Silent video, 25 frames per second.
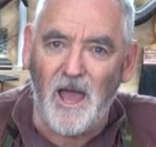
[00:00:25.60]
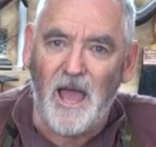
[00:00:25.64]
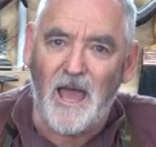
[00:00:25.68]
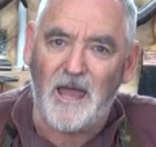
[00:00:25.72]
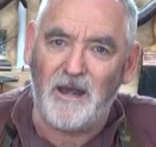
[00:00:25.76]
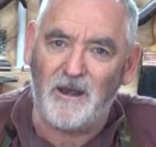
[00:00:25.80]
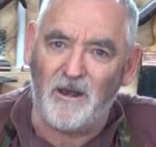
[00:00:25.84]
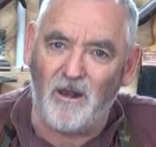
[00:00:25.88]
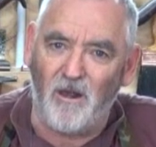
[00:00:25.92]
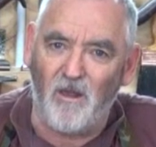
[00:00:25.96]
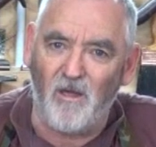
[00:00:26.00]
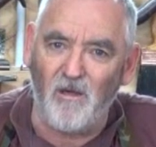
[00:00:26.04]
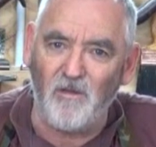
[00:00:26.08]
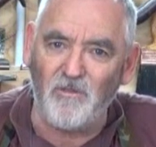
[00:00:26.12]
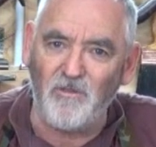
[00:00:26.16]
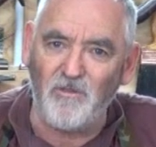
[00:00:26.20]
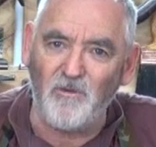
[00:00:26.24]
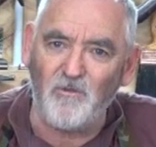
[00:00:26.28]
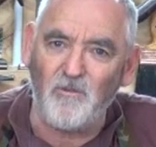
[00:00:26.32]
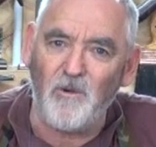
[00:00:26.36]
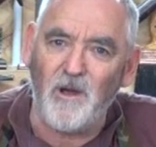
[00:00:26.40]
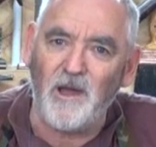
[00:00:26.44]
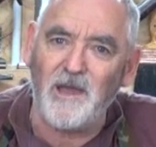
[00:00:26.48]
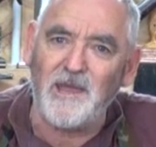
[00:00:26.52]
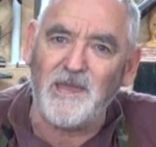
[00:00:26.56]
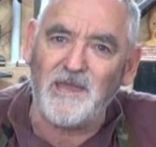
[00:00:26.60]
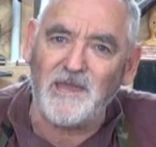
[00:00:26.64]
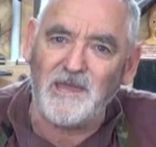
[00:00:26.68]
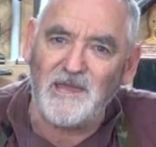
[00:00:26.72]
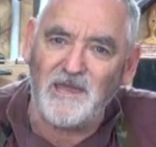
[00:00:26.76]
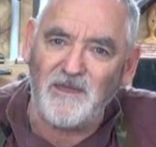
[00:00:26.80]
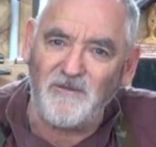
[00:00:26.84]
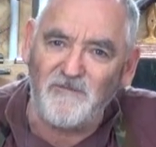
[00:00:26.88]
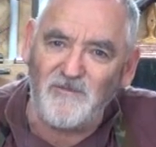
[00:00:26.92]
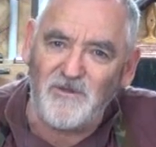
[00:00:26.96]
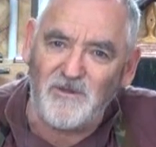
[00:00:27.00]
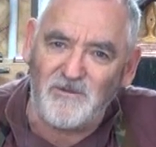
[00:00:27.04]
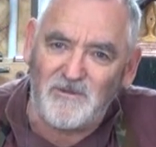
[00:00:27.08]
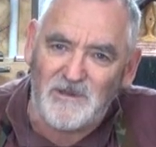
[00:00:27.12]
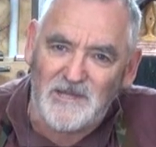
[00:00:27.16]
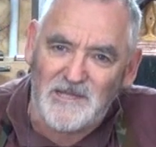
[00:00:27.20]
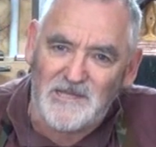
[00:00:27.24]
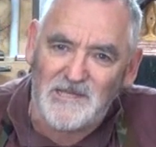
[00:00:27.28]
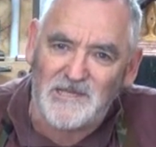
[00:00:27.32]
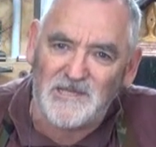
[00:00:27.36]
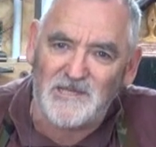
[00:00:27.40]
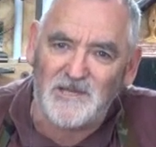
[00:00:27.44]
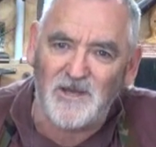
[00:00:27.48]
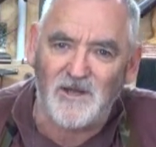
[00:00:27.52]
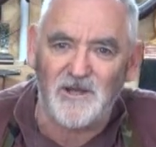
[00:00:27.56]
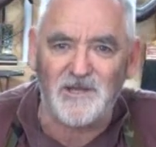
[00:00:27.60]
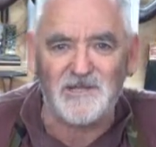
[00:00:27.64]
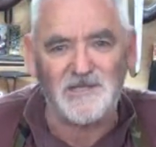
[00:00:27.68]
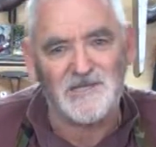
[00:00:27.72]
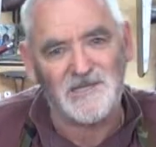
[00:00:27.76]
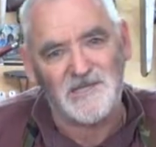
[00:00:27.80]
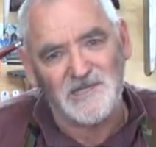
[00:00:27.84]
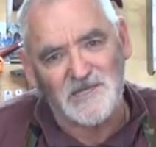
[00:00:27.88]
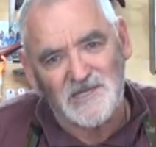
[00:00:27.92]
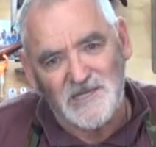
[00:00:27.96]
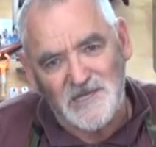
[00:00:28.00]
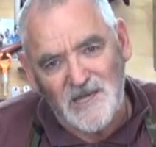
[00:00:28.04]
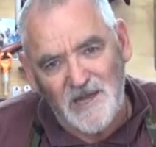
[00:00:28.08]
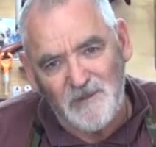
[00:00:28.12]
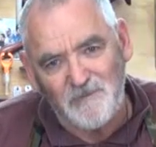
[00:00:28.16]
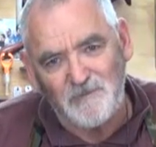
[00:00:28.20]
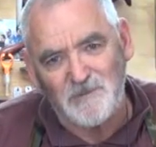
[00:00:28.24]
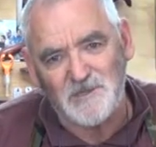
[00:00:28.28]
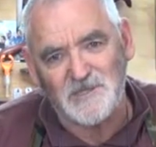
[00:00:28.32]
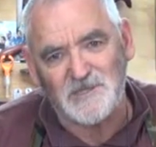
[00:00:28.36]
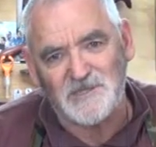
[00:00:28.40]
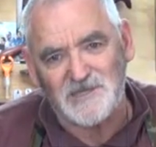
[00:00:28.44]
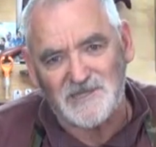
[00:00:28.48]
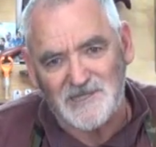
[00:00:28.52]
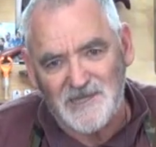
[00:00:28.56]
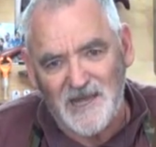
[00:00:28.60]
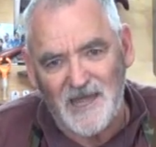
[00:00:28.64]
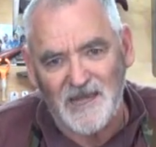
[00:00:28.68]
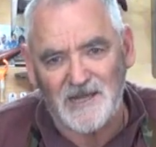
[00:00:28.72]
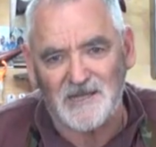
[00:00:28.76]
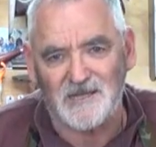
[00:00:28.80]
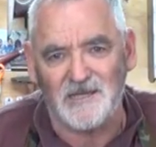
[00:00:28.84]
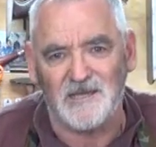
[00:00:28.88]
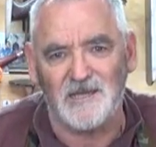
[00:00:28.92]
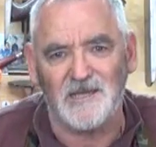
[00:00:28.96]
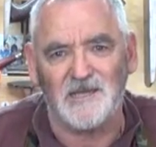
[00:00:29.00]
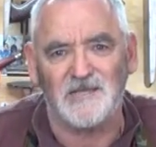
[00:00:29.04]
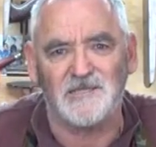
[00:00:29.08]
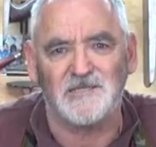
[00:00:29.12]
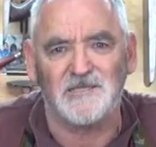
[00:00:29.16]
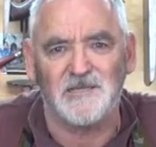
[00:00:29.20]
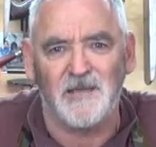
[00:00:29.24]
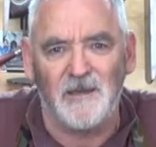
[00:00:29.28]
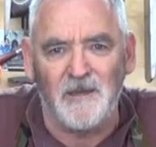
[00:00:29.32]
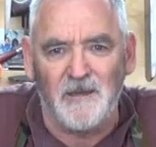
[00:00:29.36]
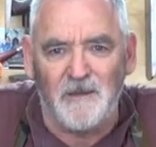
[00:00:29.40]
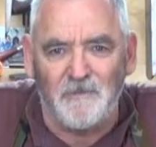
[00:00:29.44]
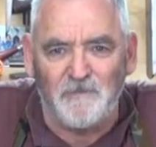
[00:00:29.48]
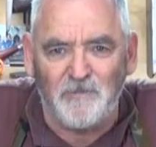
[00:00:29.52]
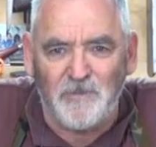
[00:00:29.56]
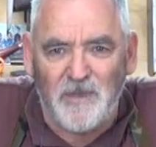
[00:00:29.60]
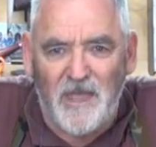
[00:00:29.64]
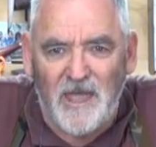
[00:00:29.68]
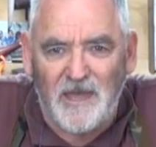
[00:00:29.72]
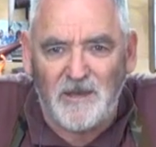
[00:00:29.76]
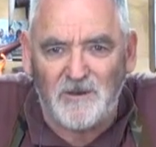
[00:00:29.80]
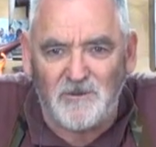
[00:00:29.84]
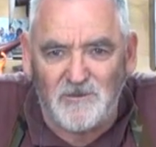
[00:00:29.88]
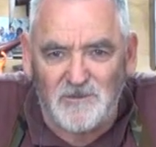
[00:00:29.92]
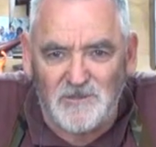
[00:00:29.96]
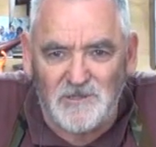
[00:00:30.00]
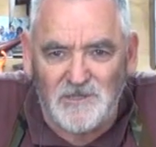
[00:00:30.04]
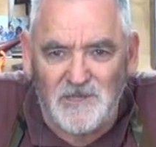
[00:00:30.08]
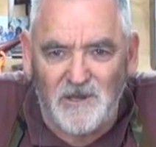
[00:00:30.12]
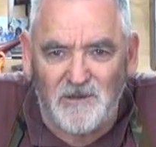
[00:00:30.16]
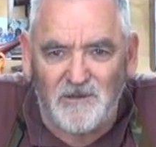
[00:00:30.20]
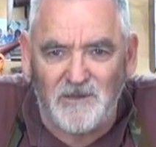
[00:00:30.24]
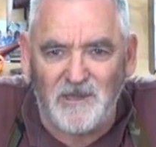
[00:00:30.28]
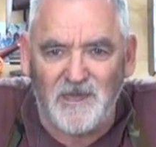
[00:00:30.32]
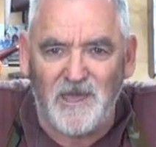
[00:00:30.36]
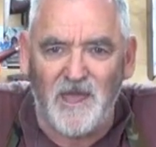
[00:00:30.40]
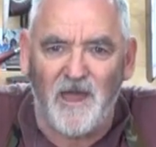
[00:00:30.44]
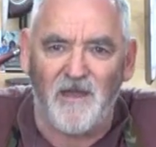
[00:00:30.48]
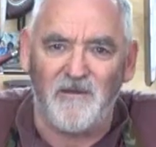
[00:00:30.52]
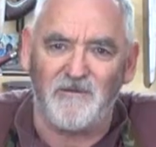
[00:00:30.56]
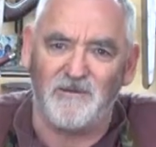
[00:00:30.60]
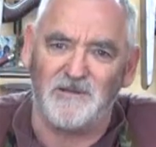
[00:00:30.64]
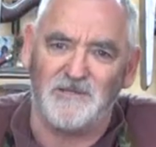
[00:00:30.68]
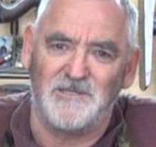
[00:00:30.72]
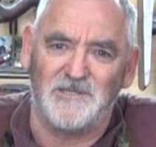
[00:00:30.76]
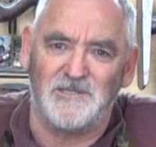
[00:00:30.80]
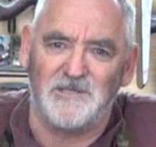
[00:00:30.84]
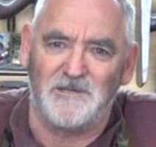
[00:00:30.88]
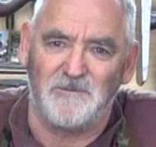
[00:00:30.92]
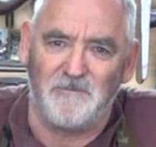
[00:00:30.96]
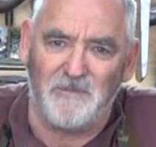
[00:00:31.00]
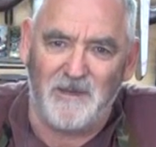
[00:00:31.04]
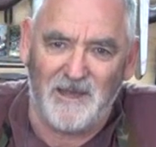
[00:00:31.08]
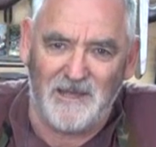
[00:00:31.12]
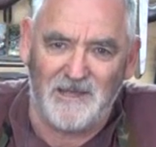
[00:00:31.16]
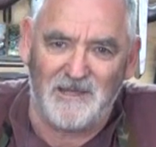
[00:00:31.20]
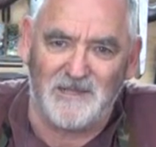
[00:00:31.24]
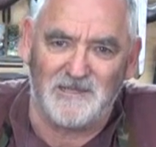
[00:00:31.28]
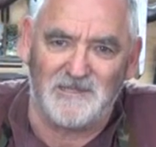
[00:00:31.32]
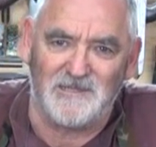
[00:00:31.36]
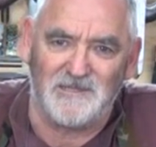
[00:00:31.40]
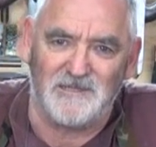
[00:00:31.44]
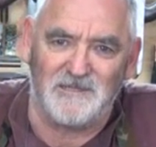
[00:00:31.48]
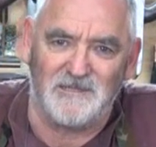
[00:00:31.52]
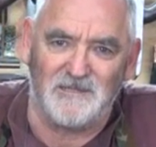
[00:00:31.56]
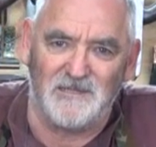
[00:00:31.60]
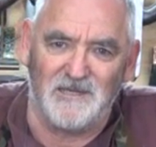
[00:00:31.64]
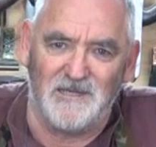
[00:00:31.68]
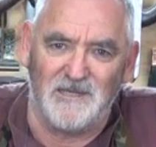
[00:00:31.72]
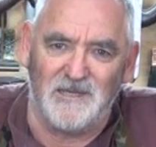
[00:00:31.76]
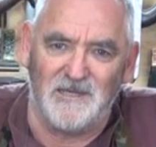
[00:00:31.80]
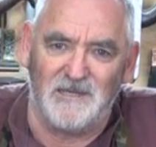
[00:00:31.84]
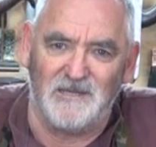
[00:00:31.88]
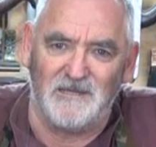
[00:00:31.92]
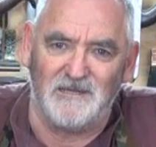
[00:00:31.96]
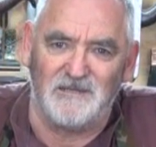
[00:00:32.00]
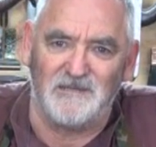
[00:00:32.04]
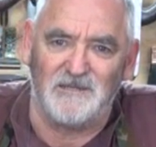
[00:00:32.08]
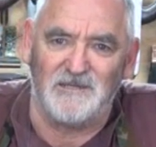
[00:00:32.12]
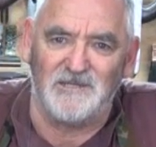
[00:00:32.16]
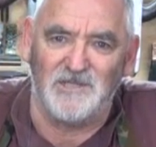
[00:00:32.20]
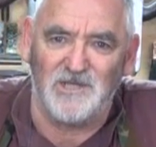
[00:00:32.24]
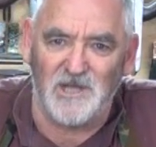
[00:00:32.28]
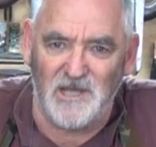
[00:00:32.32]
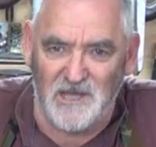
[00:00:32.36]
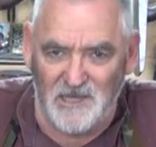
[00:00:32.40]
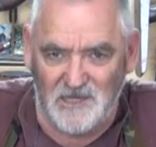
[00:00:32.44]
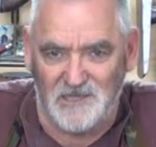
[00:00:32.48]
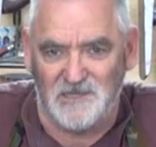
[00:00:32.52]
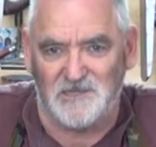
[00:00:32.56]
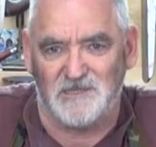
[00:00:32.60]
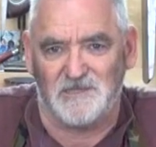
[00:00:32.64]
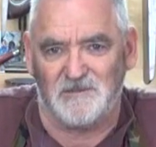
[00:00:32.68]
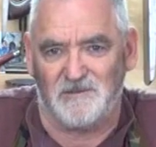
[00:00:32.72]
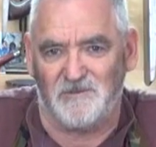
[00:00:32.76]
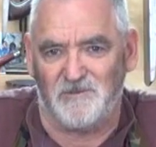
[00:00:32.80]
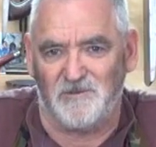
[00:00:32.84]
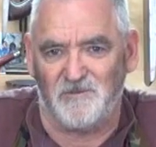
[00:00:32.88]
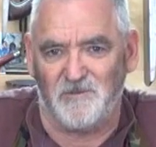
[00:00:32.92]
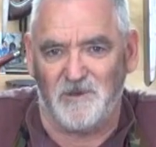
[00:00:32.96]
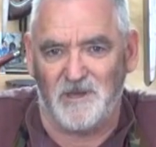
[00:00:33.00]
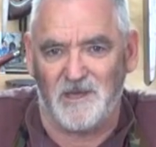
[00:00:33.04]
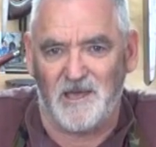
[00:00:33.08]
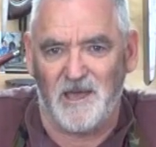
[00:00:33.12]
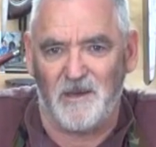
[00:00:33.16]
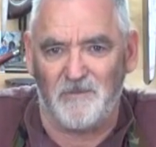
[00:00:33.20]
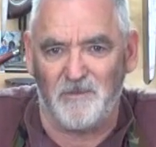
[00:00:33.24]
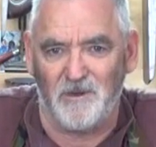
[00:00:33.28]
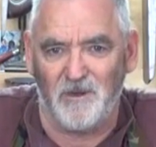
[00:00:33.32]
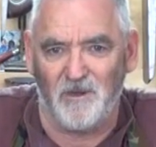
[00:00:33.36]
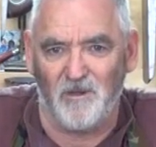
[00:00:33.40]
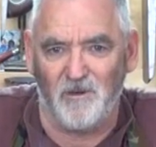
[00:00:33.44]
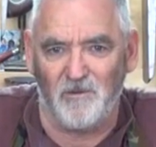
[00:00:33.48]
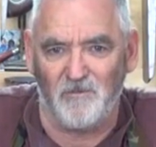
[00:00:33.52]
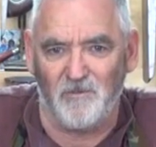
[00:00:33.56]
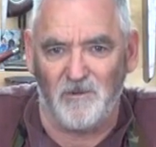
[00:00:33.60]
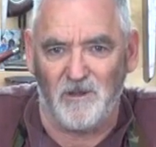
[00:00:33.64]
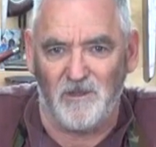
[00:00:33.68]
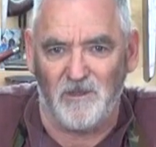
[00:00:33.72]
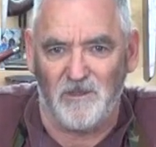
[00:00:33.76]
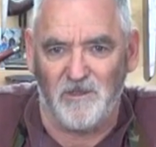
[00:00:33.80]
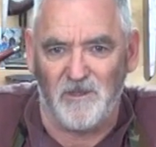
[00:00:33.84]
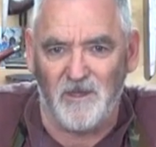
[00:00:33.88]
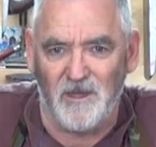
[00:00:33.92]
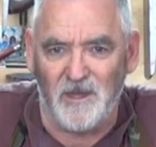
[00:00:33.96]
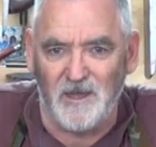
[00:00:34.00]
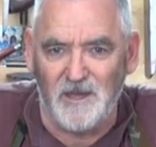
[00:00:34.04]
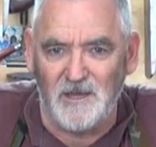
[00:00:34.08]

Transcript: and along the way give you insights and tips and techniques, and also encourage you to make the jigs that we come along with.